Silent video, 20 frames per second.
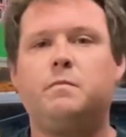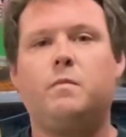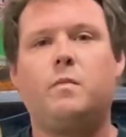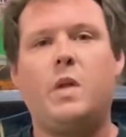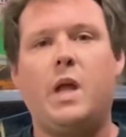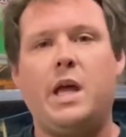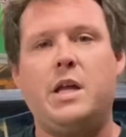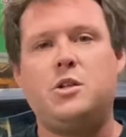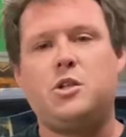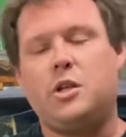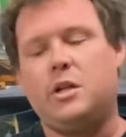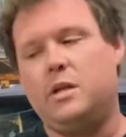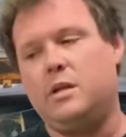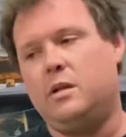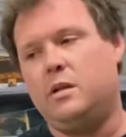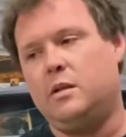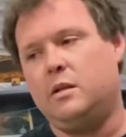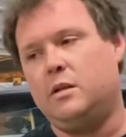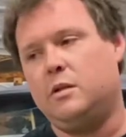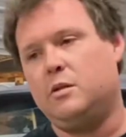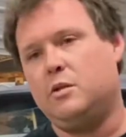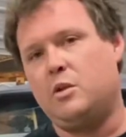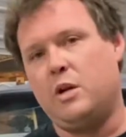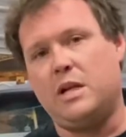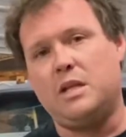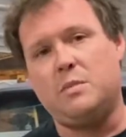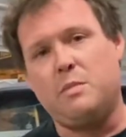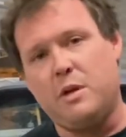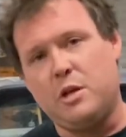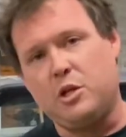Engine,
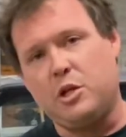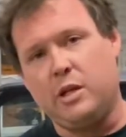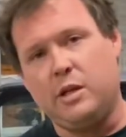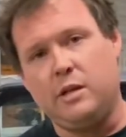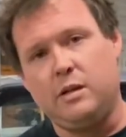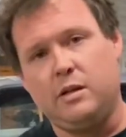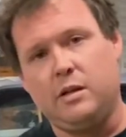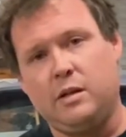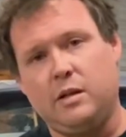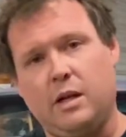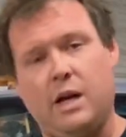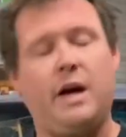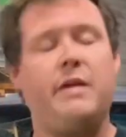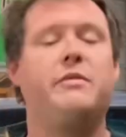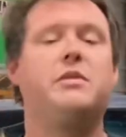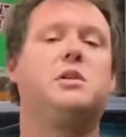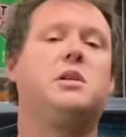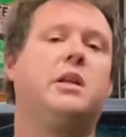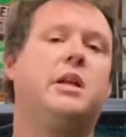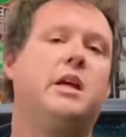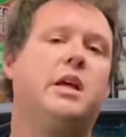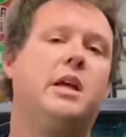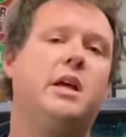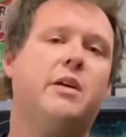Transmission, obviously,